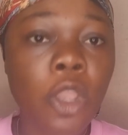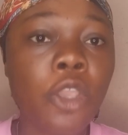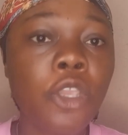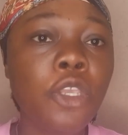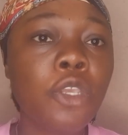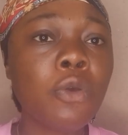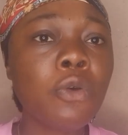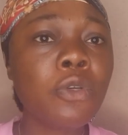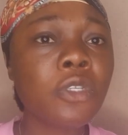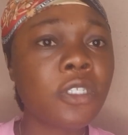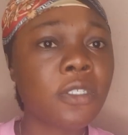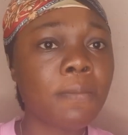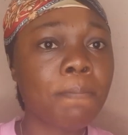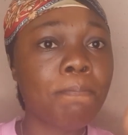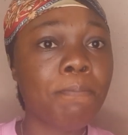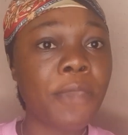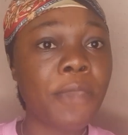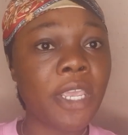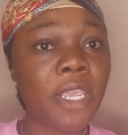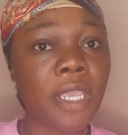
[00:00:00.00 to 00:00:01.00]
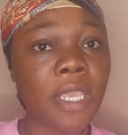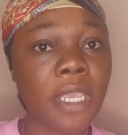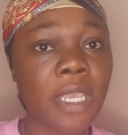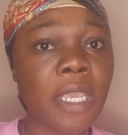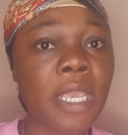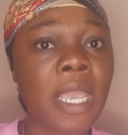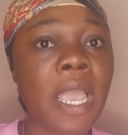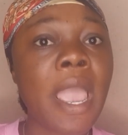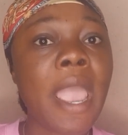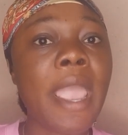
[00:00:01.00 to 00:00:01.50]
Use
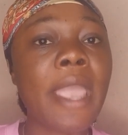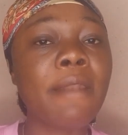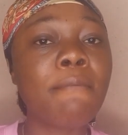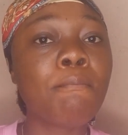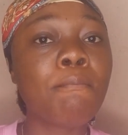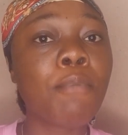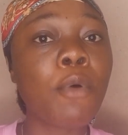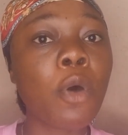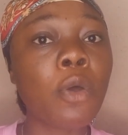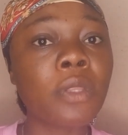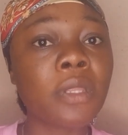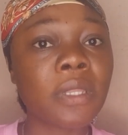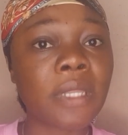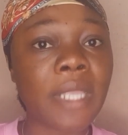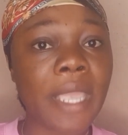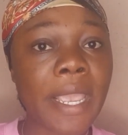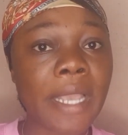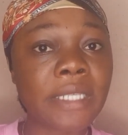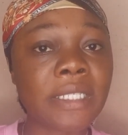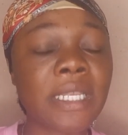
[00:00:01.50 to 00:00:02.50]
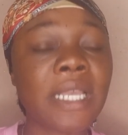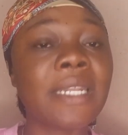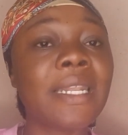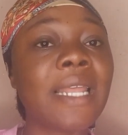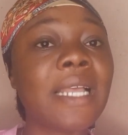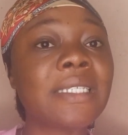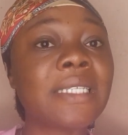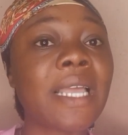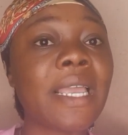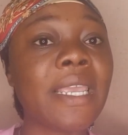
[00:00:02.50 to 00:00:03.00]
big and bold text
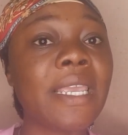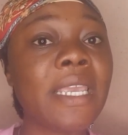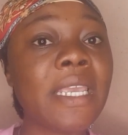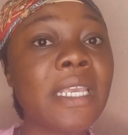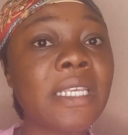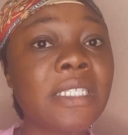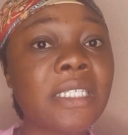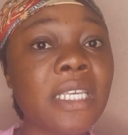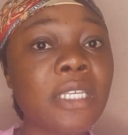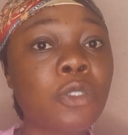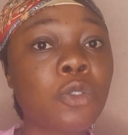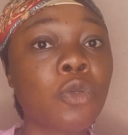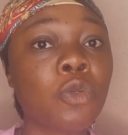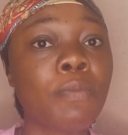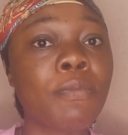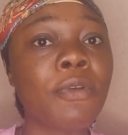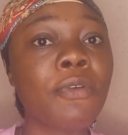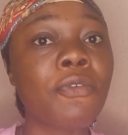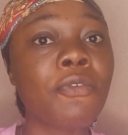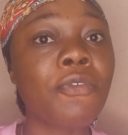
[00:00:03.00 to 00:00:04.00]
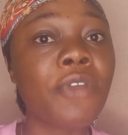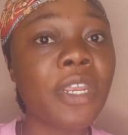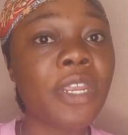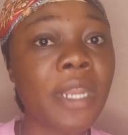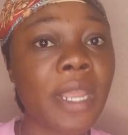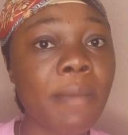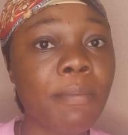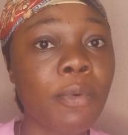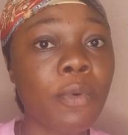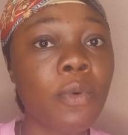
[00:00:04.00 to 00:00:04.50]
that are easy to be
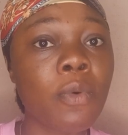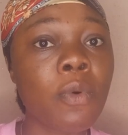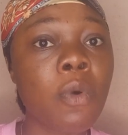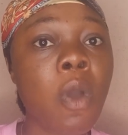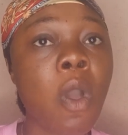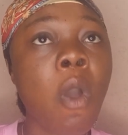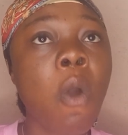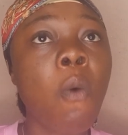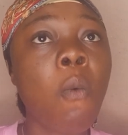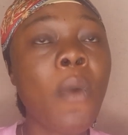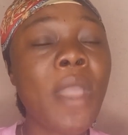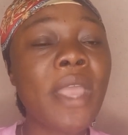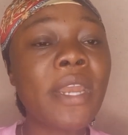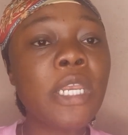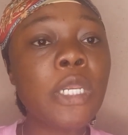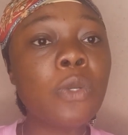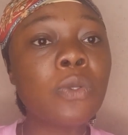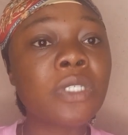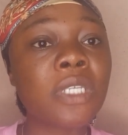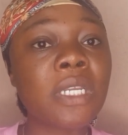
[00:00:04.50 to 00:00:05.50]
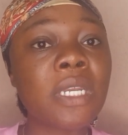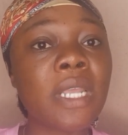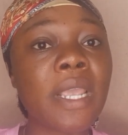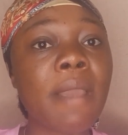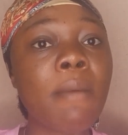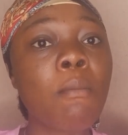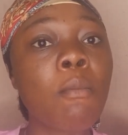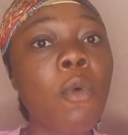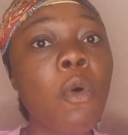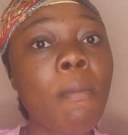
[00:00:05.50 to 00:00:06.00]
readable when using
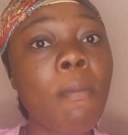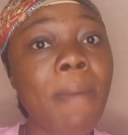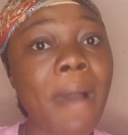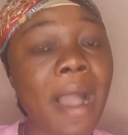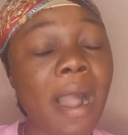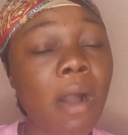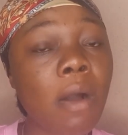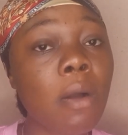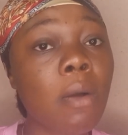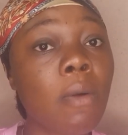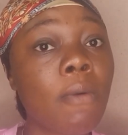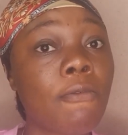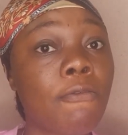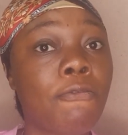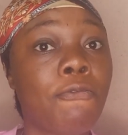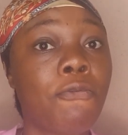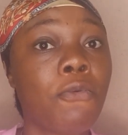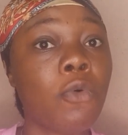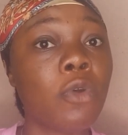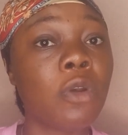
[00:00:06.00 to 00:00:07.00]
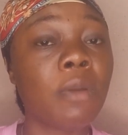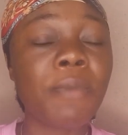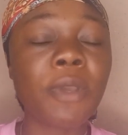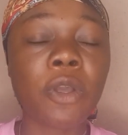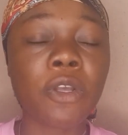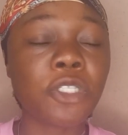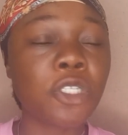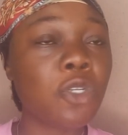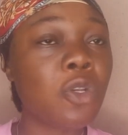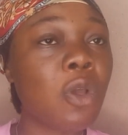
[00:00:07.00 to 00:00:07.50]
a mobile phone,
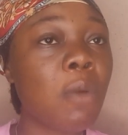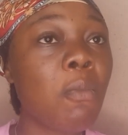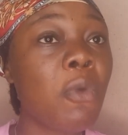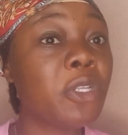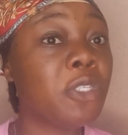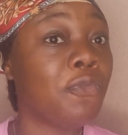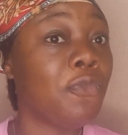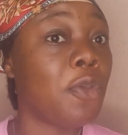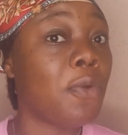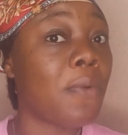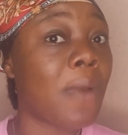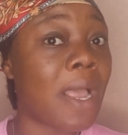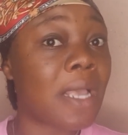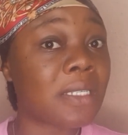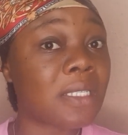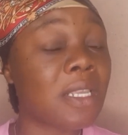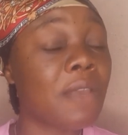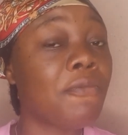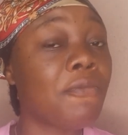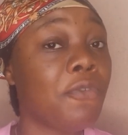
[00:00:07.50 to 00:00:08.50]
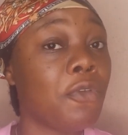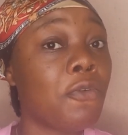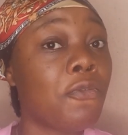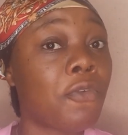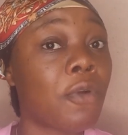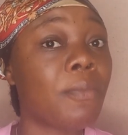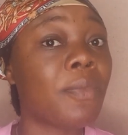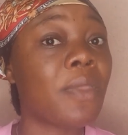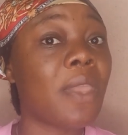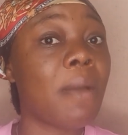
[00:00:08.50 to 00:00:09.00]
because you know most viewers, they view
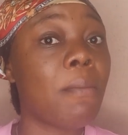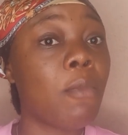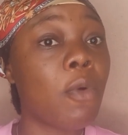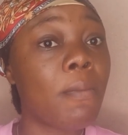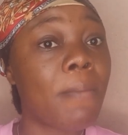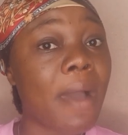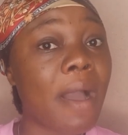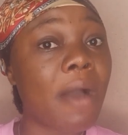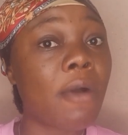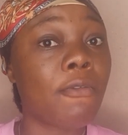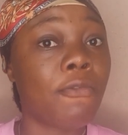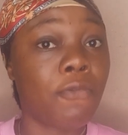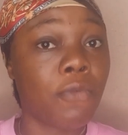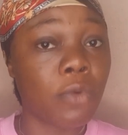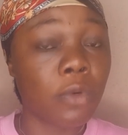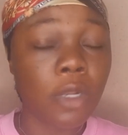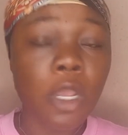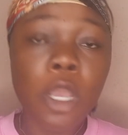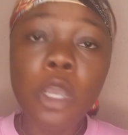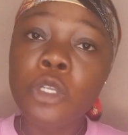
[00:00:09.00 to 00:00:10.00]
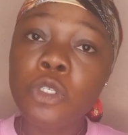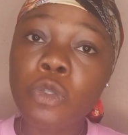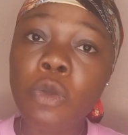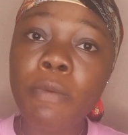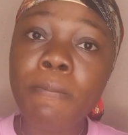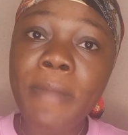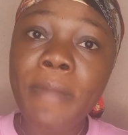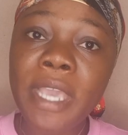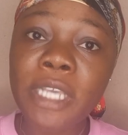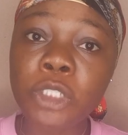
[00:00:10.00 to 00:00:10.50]
from their mobile phone.
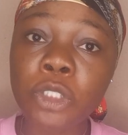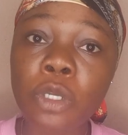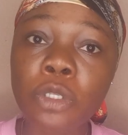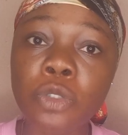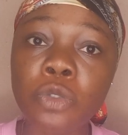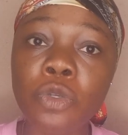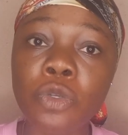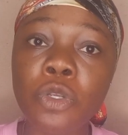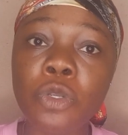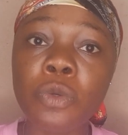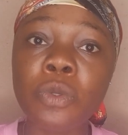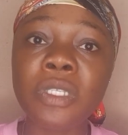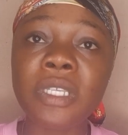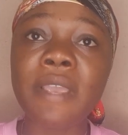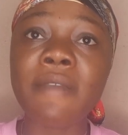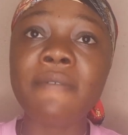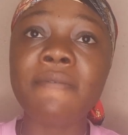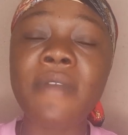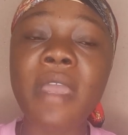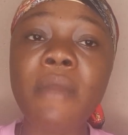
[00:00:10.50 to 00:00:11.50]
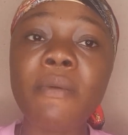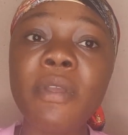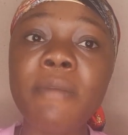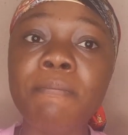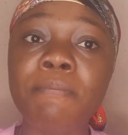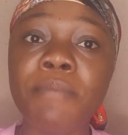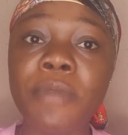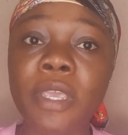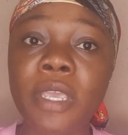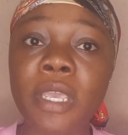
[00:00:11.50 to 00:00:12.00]
So make sure to use a
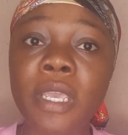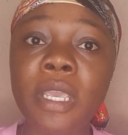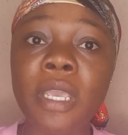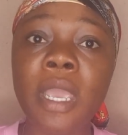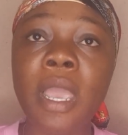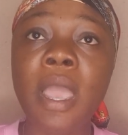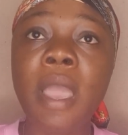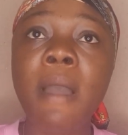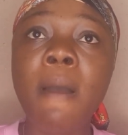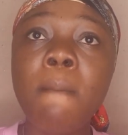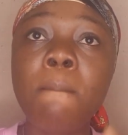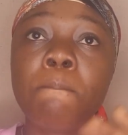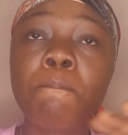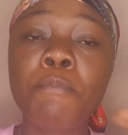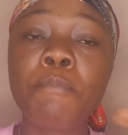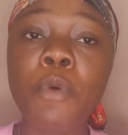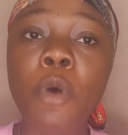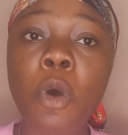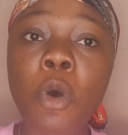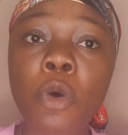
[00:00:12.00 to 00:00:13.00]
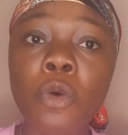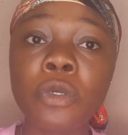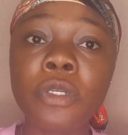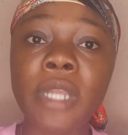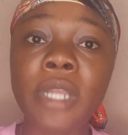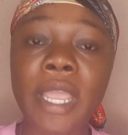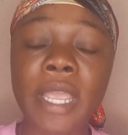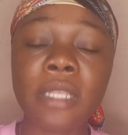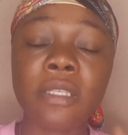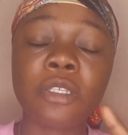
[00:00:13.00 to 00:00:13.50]
very big,
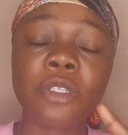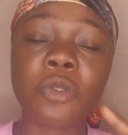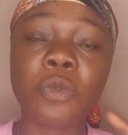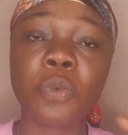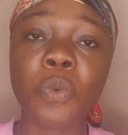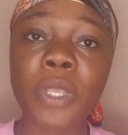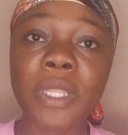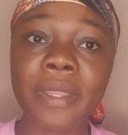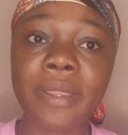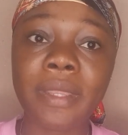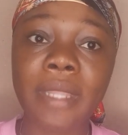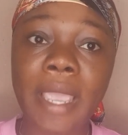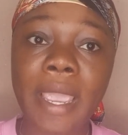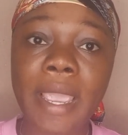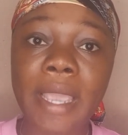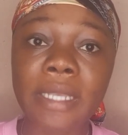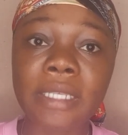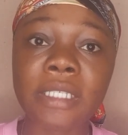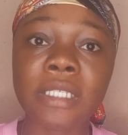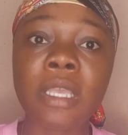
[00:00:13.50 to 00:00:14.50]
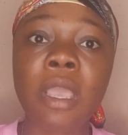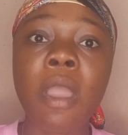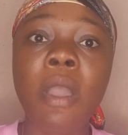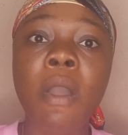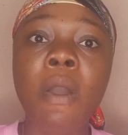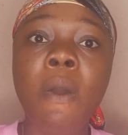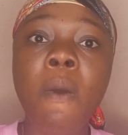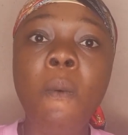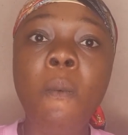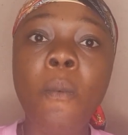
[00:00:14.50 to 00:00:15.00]
bold and sweet text
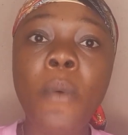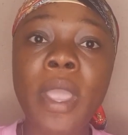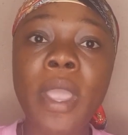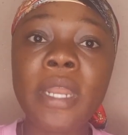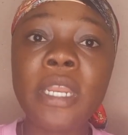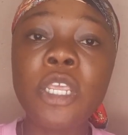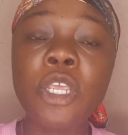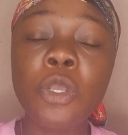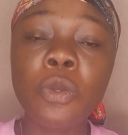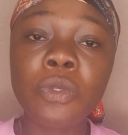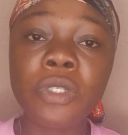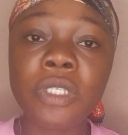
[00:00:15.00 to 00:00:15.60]
when